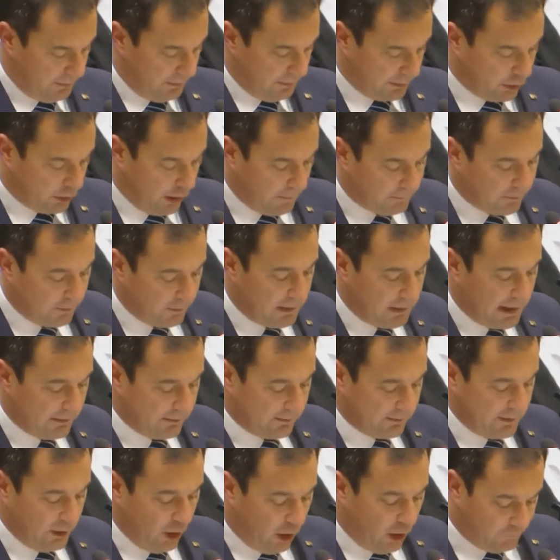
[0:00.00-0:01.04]
but
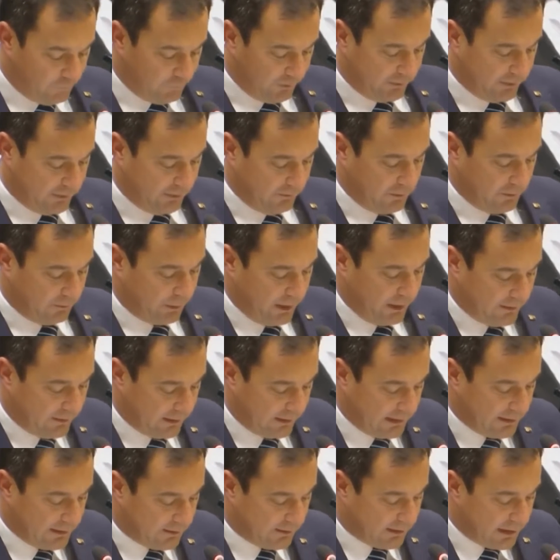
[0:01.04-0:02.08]
compromised the office of the
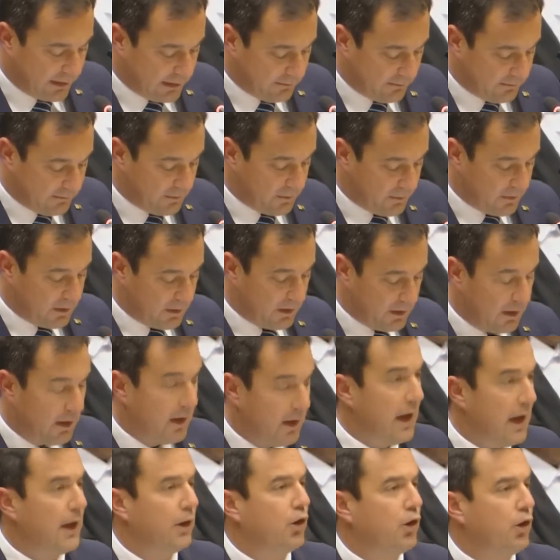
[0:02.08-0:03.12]
presidency
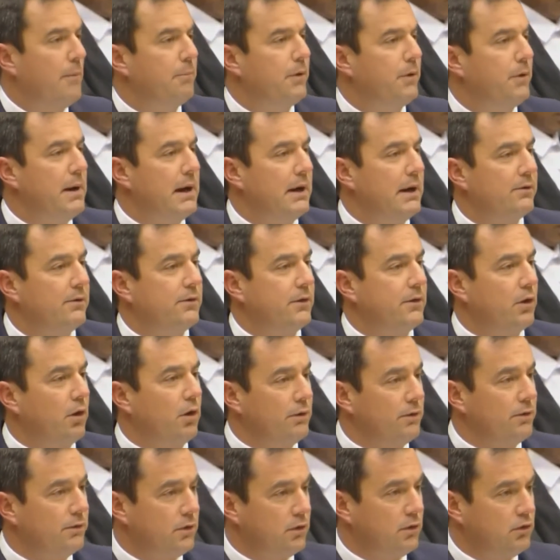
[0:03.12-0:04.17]
and compromised the
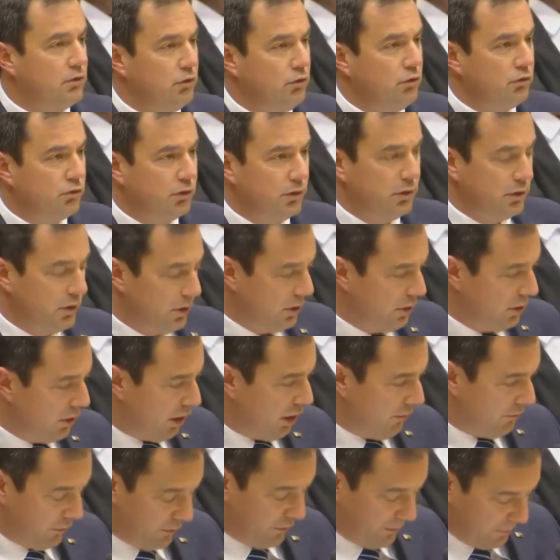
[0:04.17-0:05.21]
Constitution
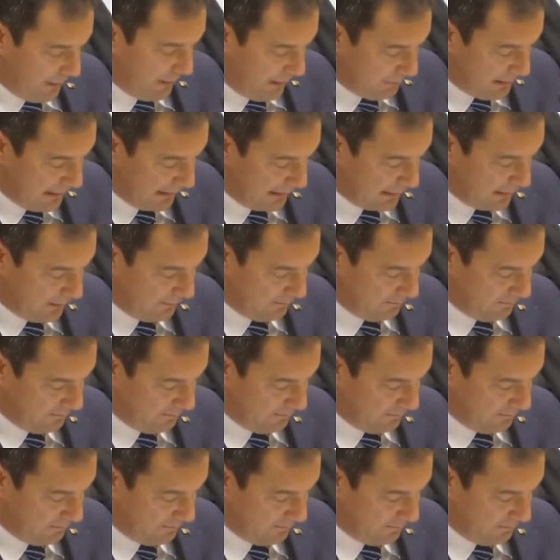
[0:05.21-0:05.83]
of the Republic.